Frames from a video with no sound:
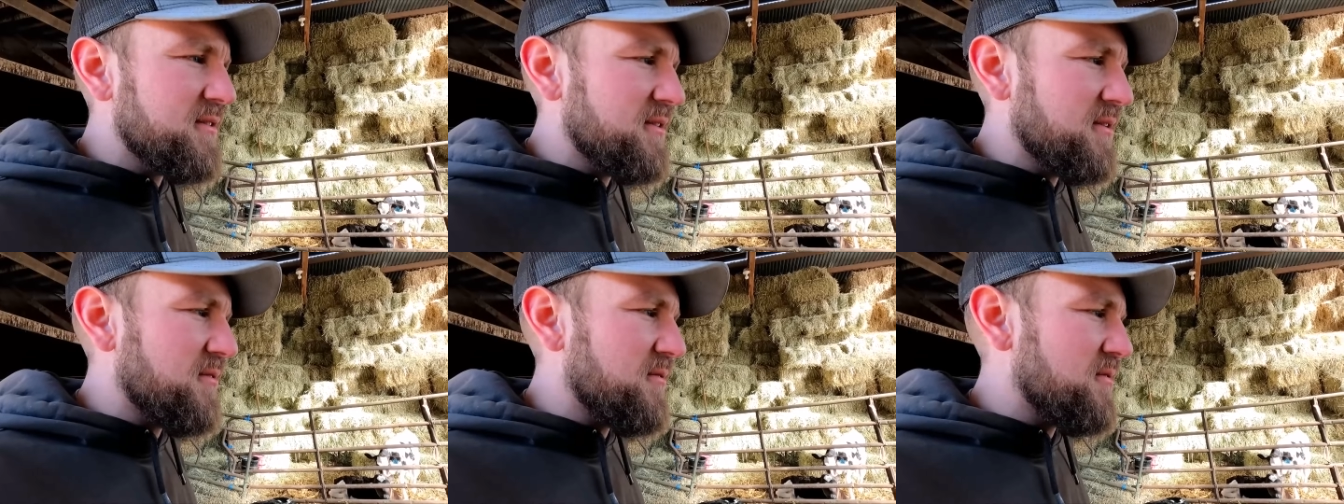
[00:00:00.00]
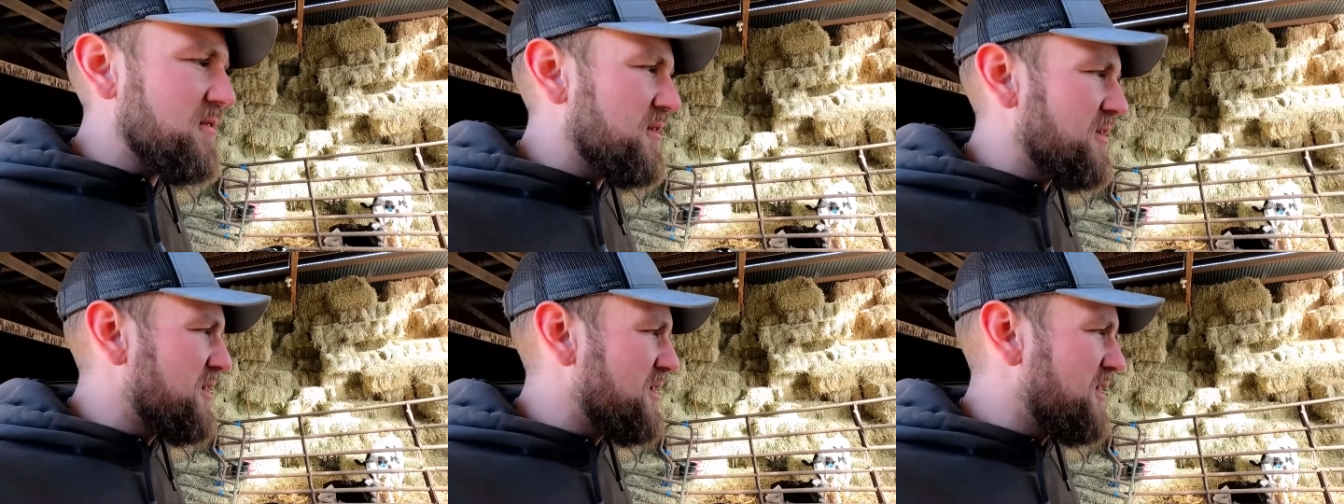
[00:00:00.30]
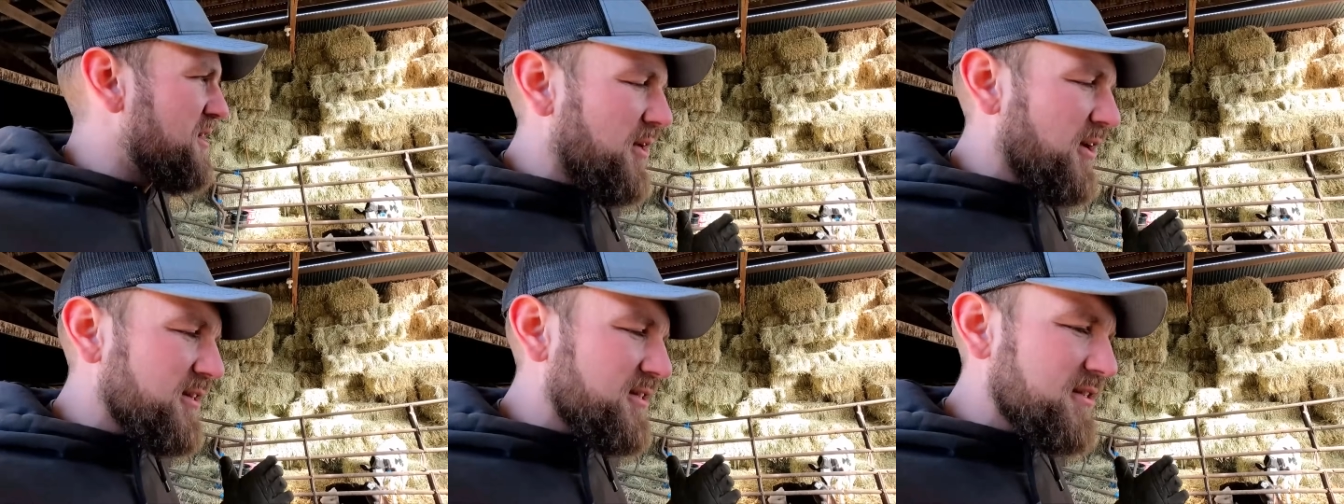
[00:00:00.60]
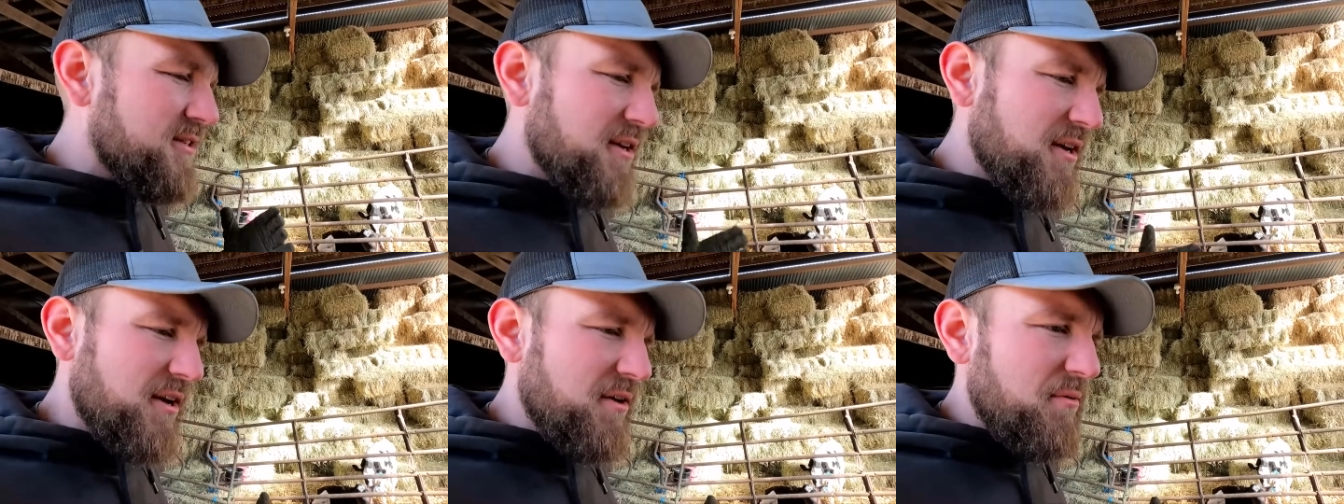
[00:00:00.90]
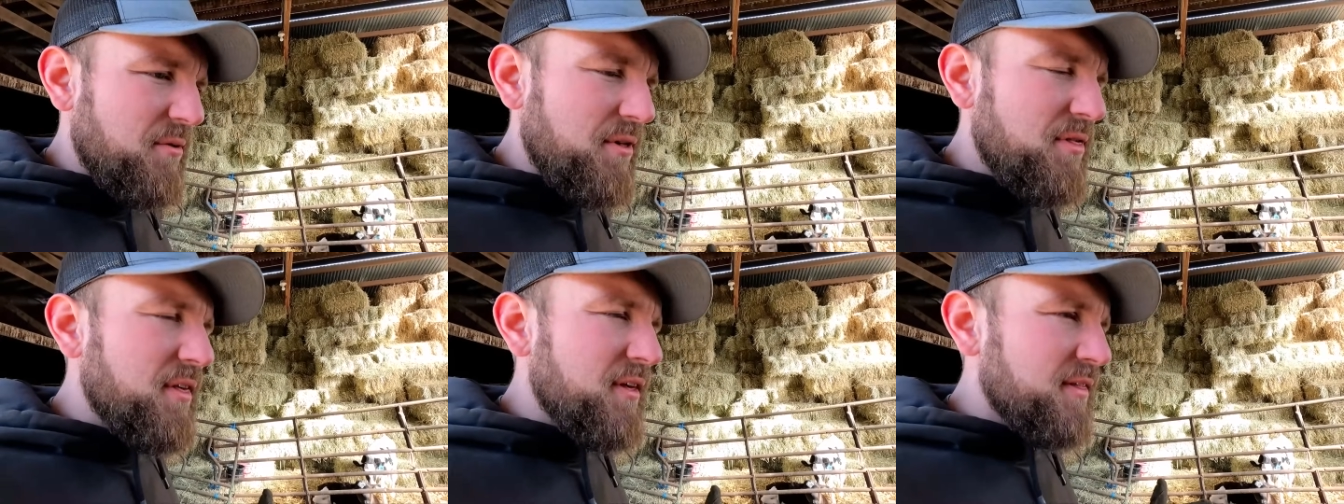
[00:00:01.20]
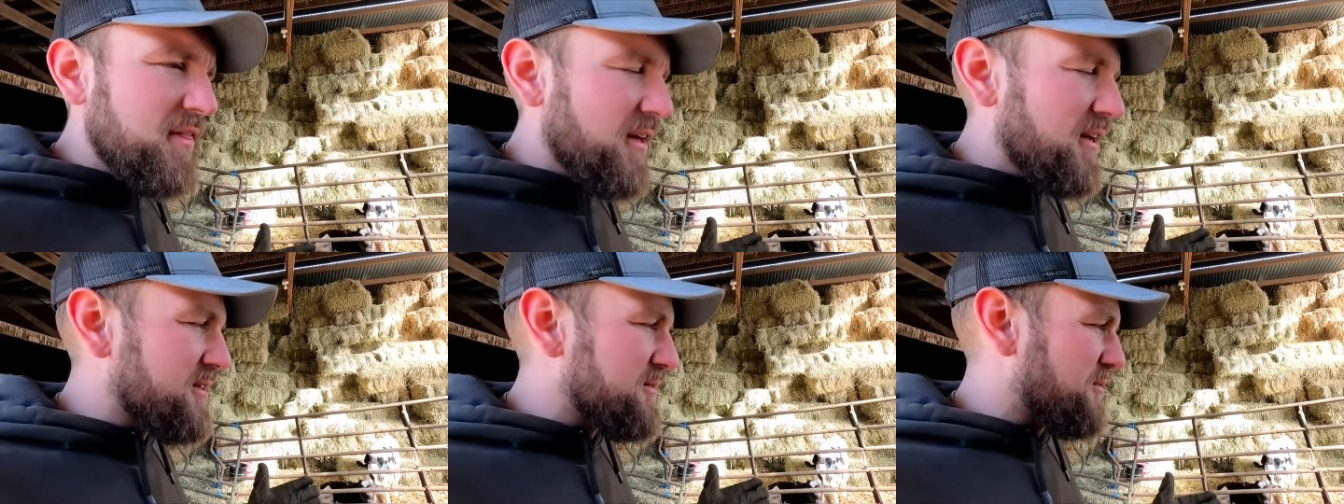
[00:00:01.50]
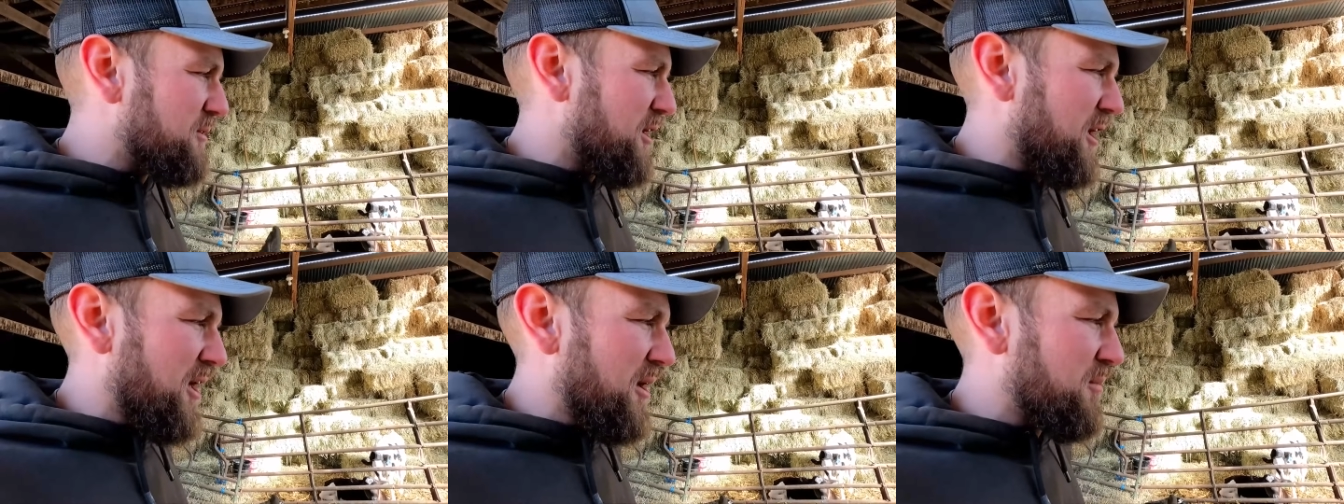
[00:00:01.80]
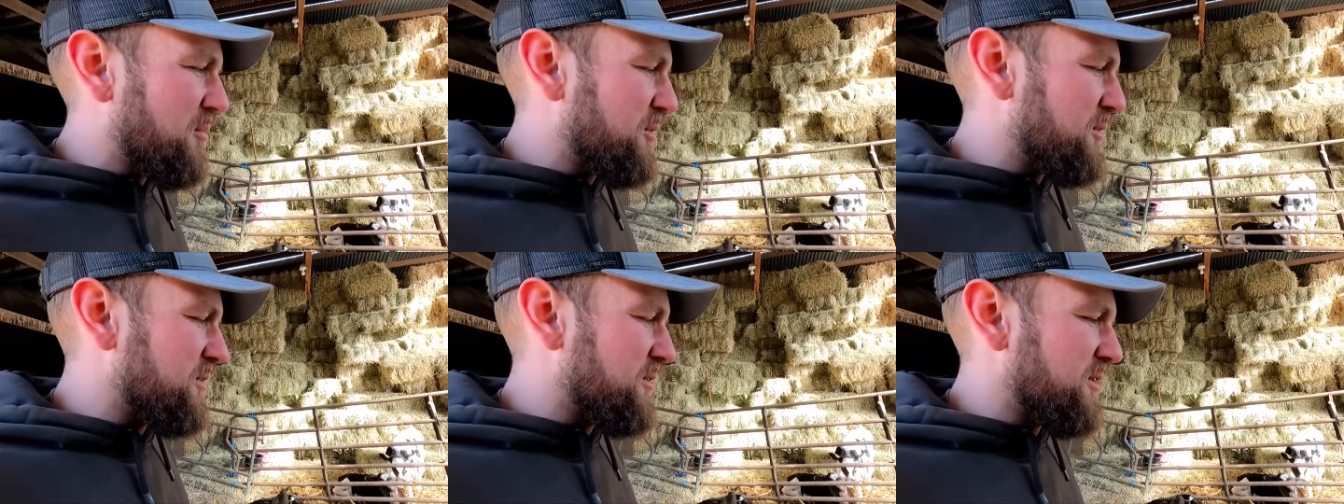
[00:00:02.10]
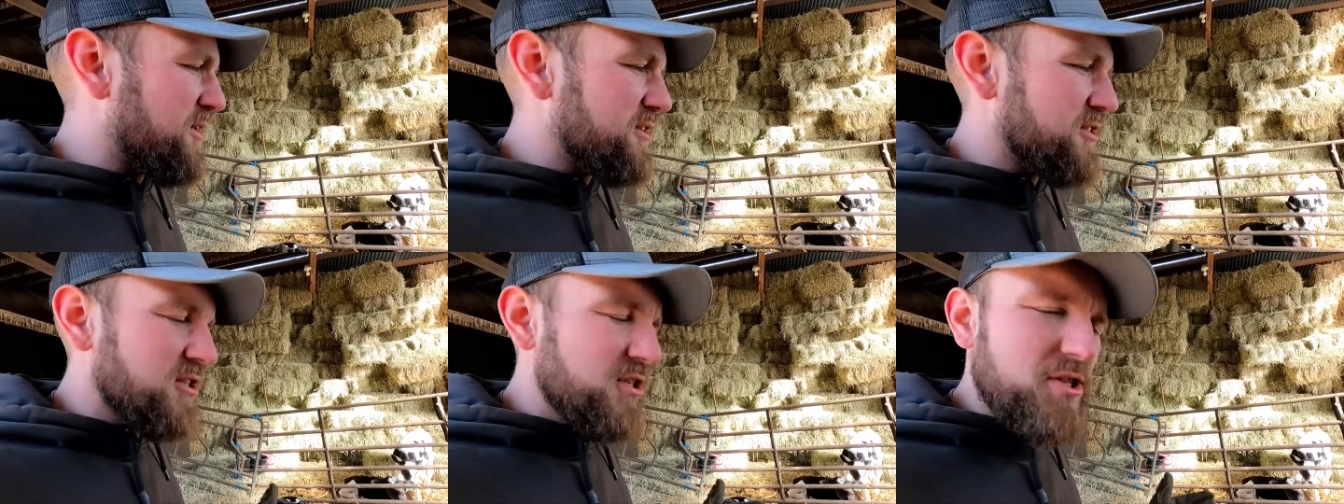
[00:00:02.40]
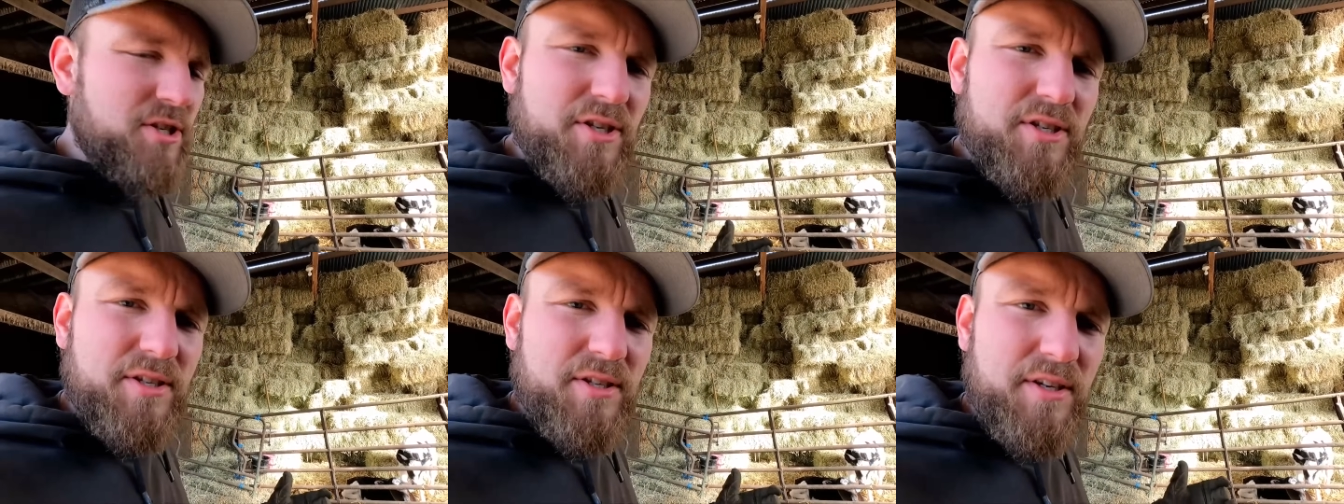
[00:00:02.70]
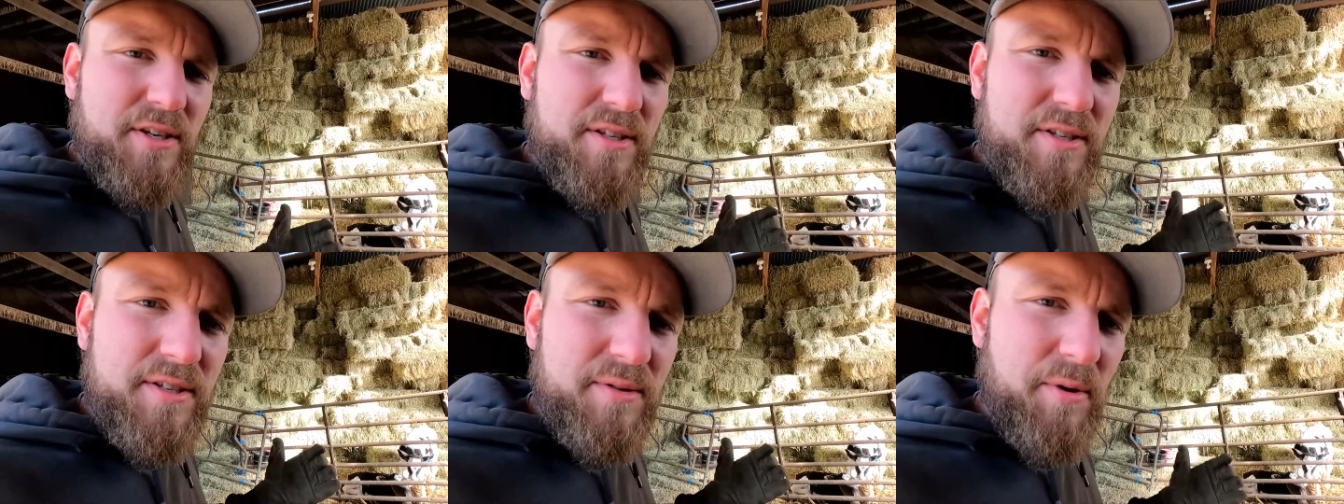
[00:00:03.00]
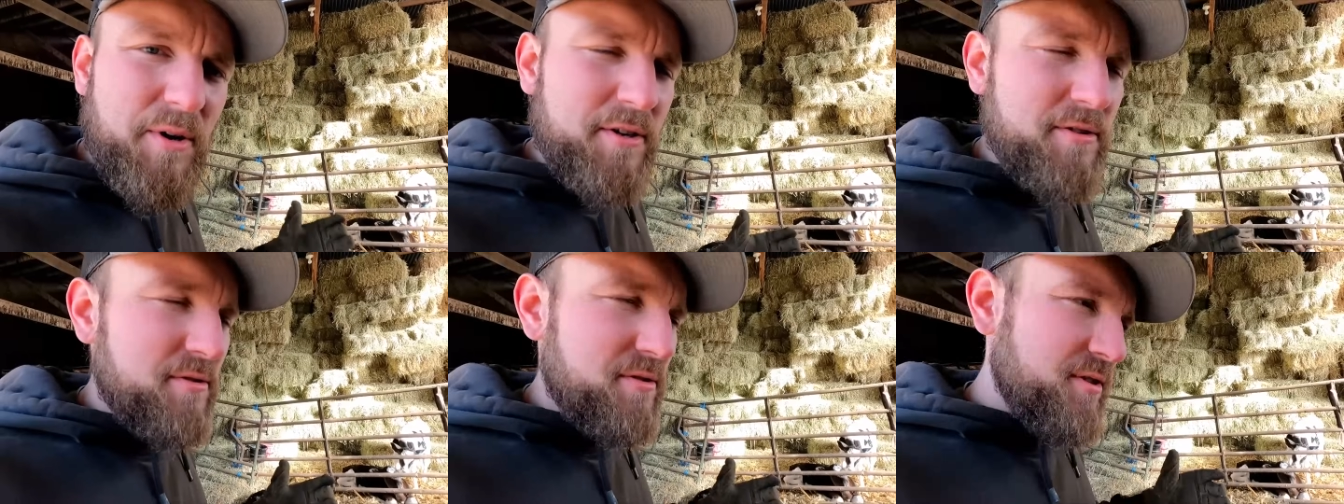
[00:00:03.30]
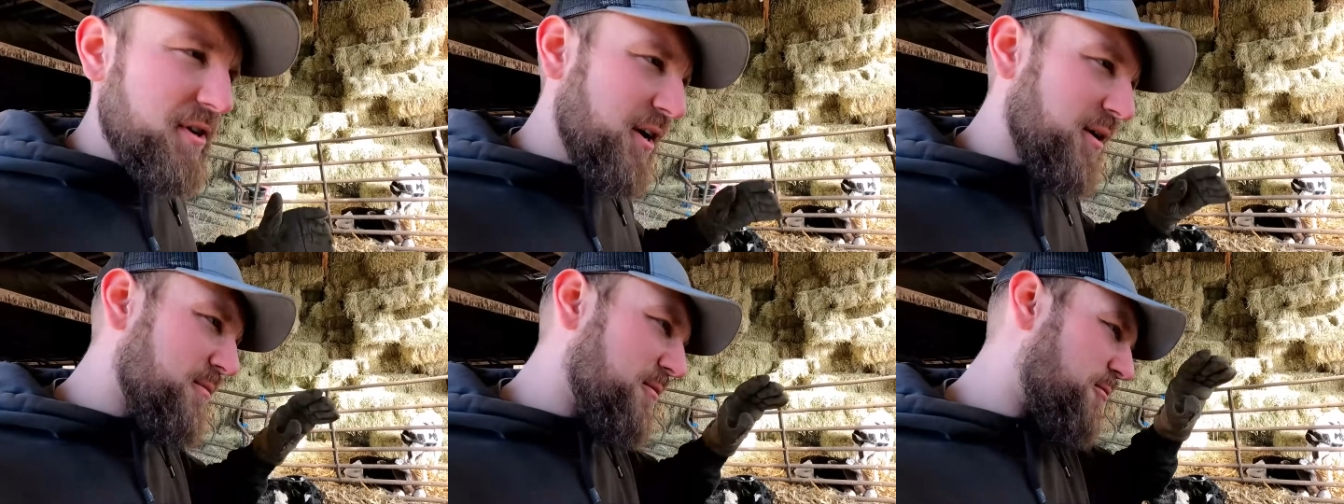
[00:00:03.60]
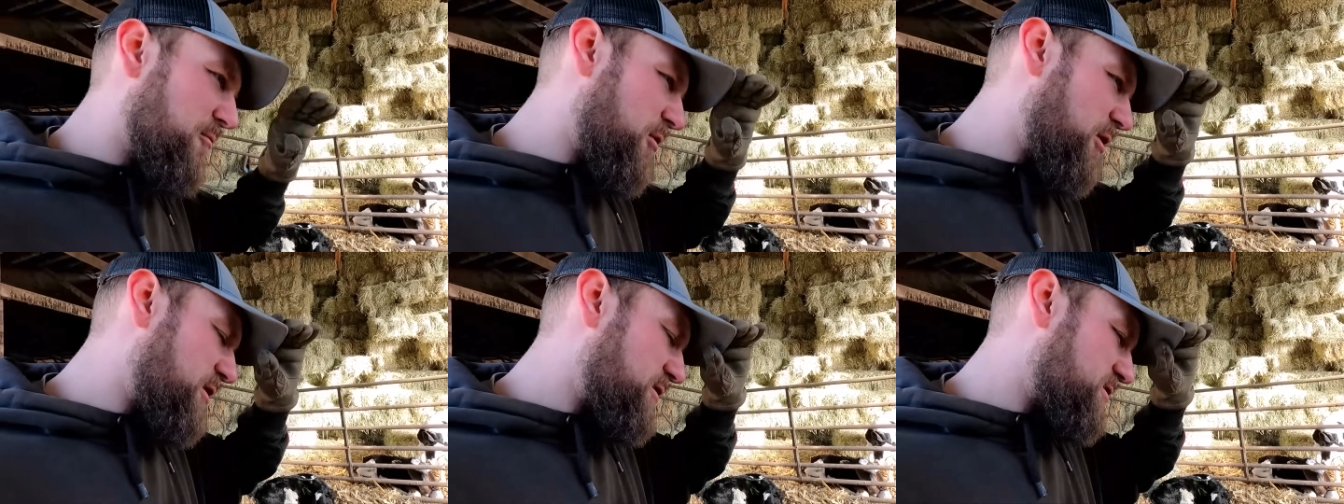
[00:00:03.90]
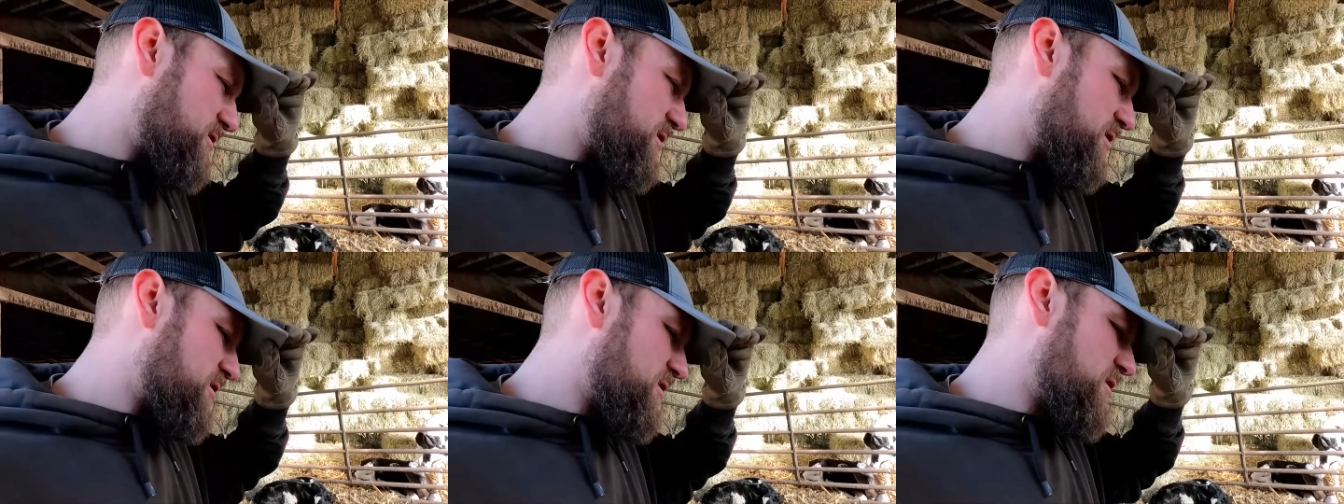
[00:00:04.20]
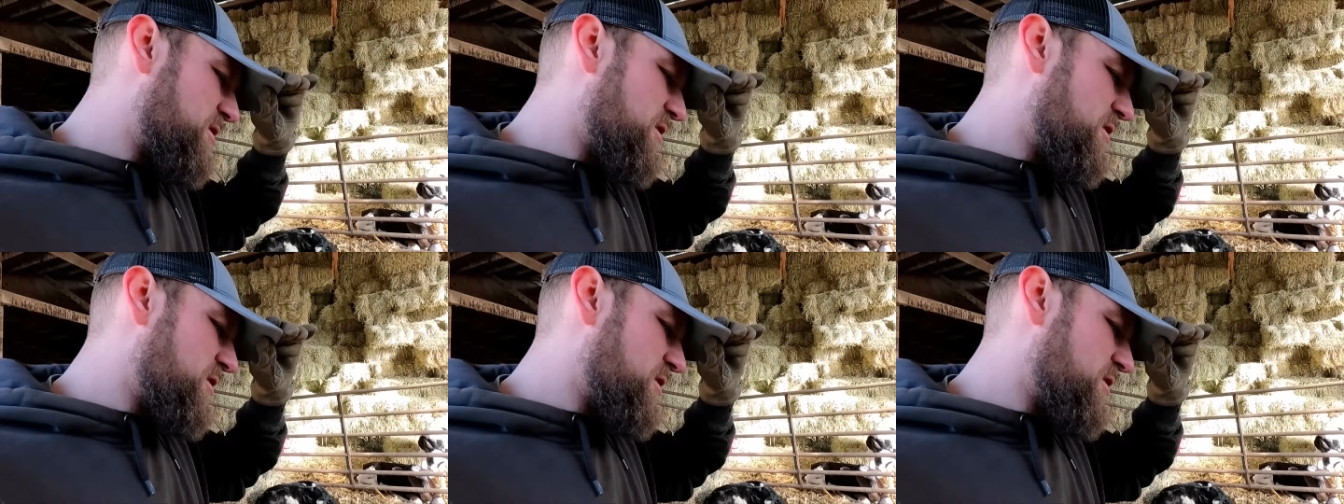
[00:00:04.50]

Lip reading: So that's we think that's what happened, and she just needs some extra time to rest,